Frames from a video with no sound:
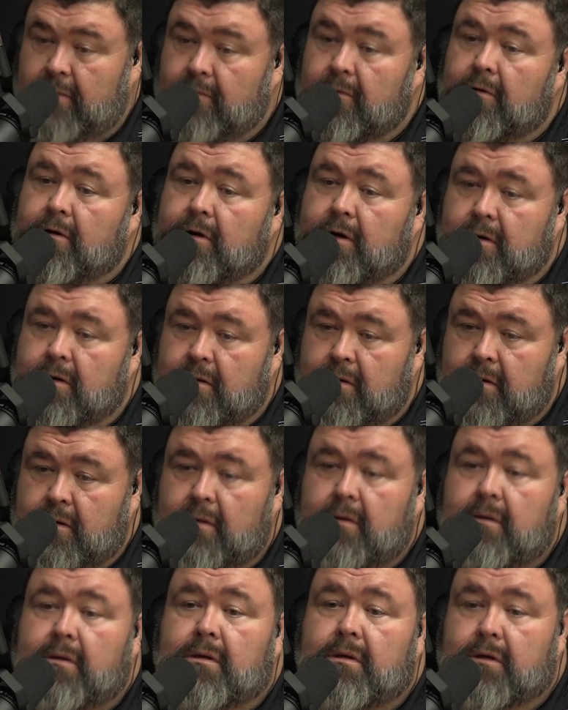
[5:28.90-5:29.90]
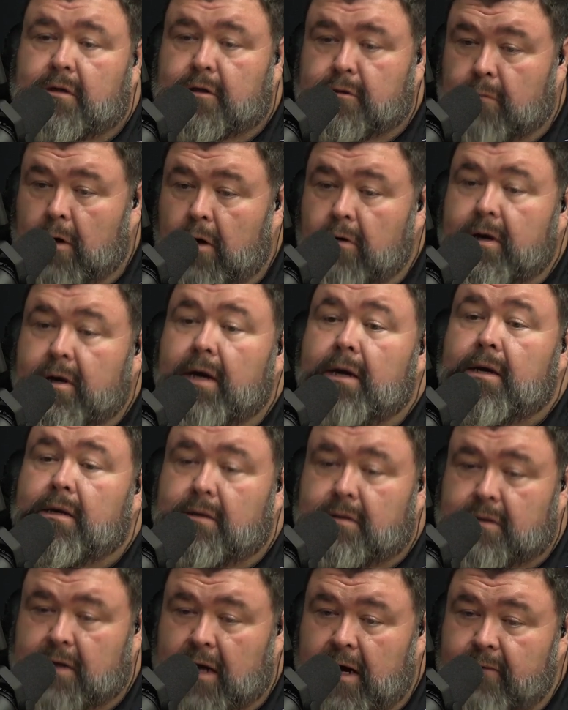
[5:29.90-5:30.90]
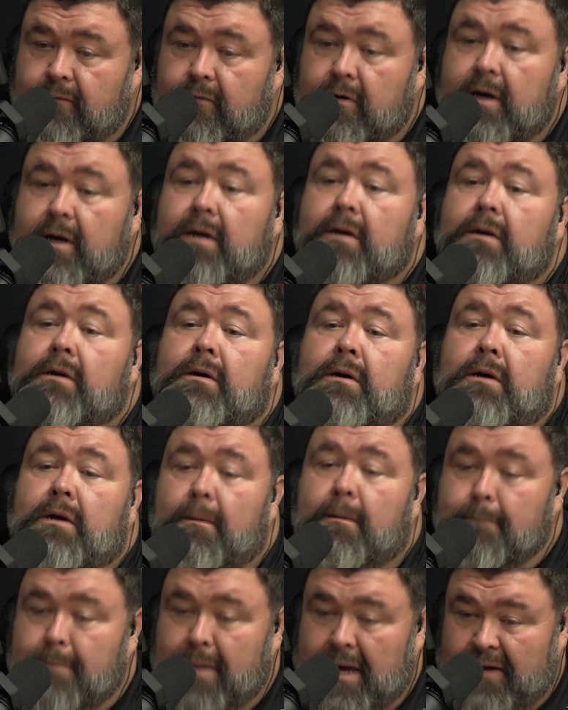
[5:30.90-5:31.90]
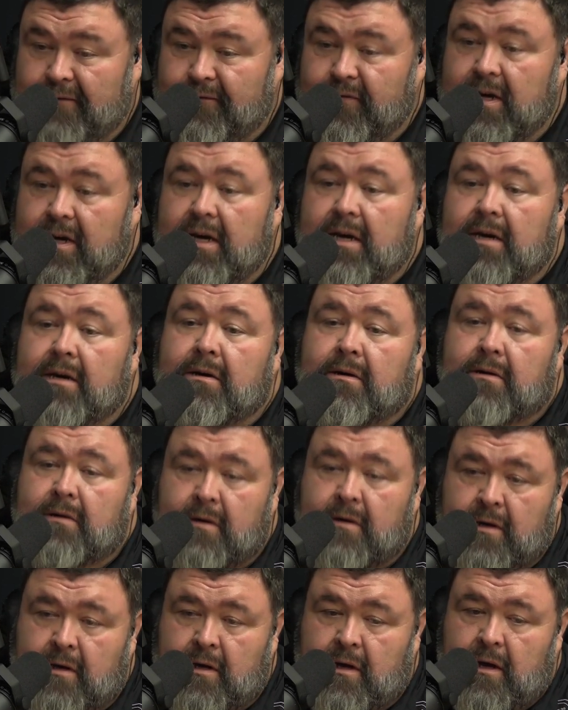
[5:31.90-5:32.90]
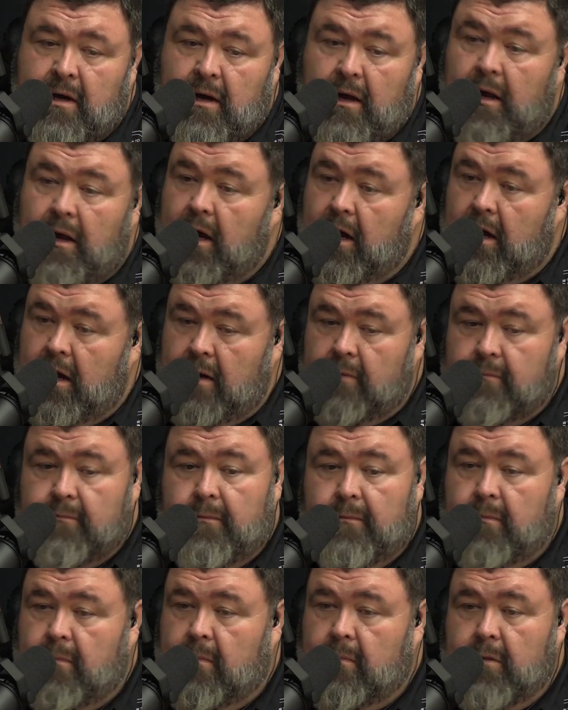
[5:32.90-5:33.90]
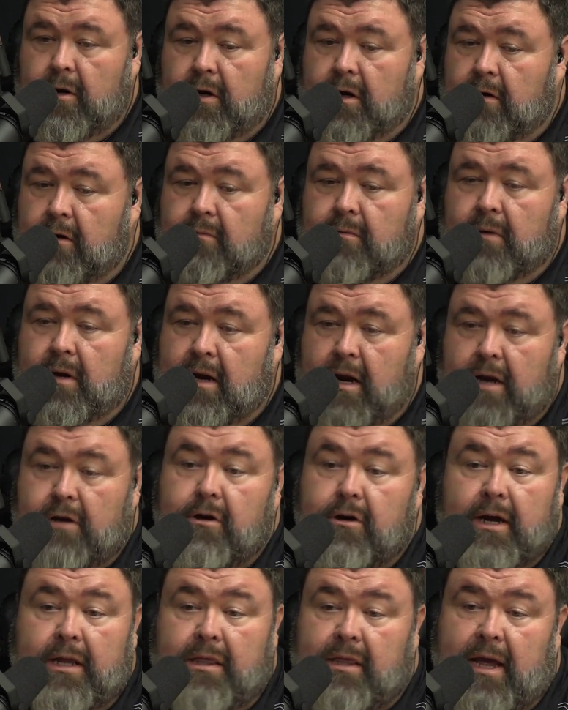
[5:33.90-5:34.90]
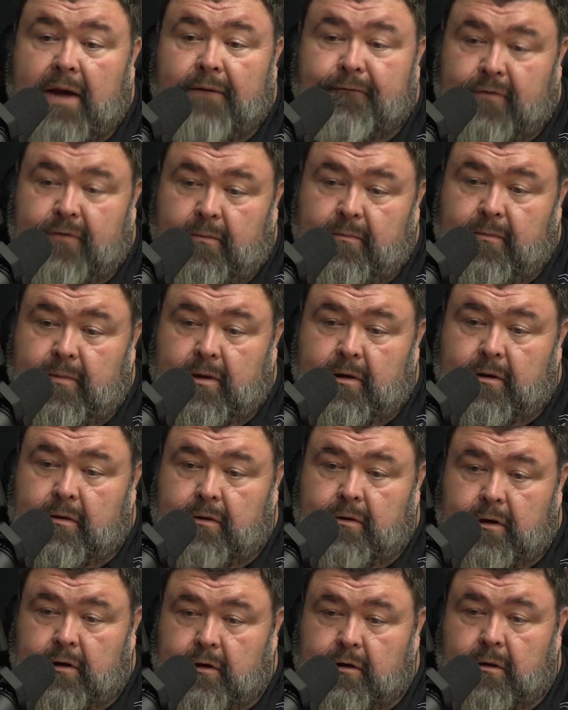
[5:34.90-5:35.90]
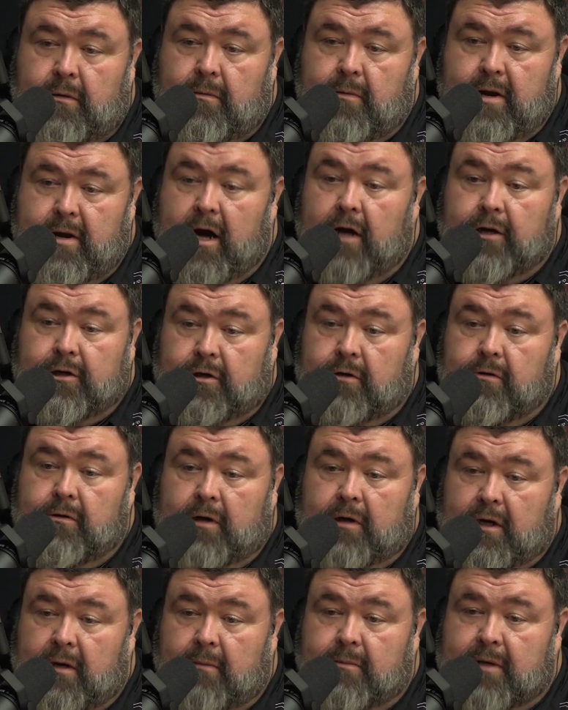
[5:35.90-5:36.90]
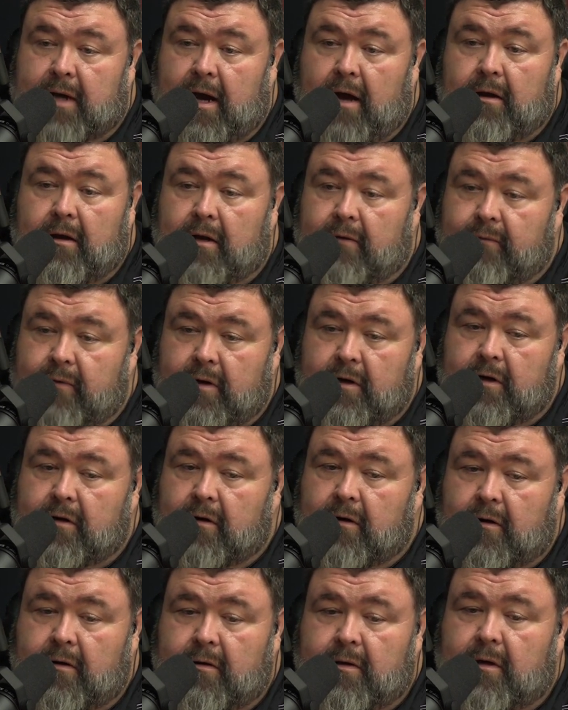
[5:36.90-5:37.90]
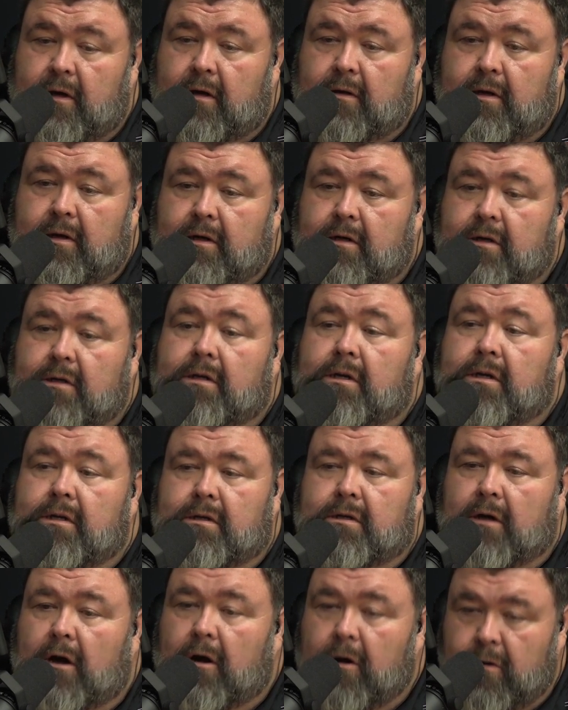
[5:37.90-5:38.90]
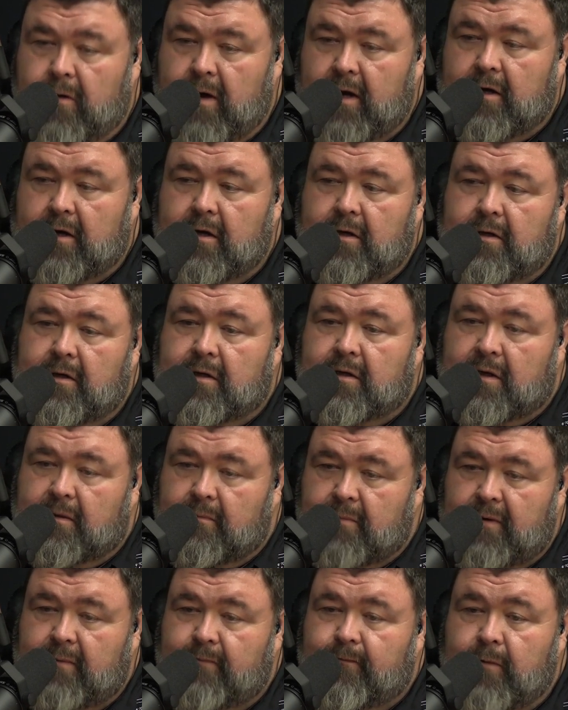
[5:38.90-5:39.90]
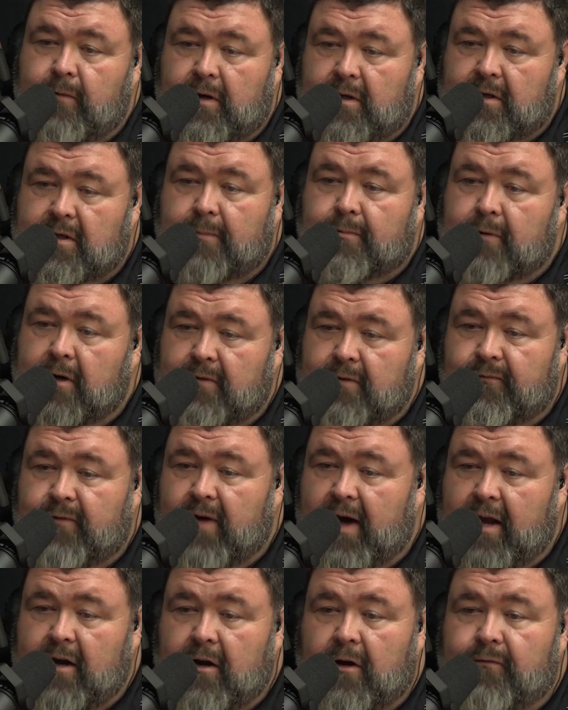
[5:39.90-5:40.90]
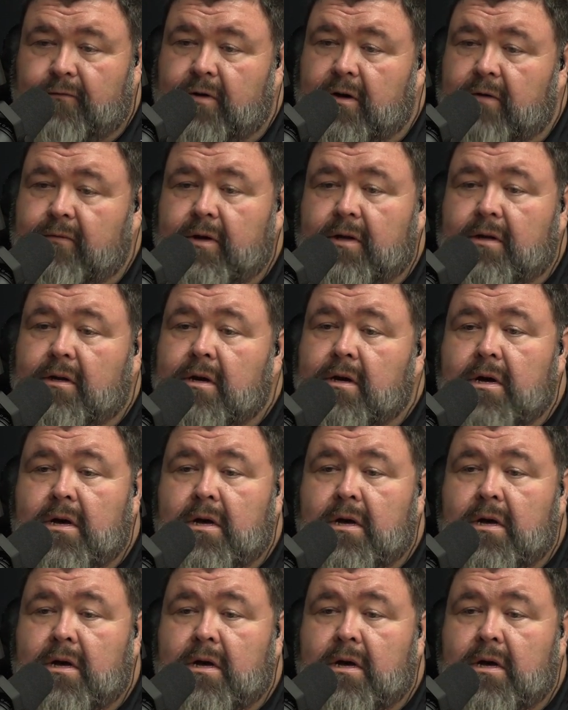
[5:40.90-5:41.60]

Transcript: I want it. Beefy. Smoky, savory, beefy. Um, you know, and you get that from the the the au jus that comes out of it. You know, all that all that goodness, all that goodness can be you can separate the fat off of it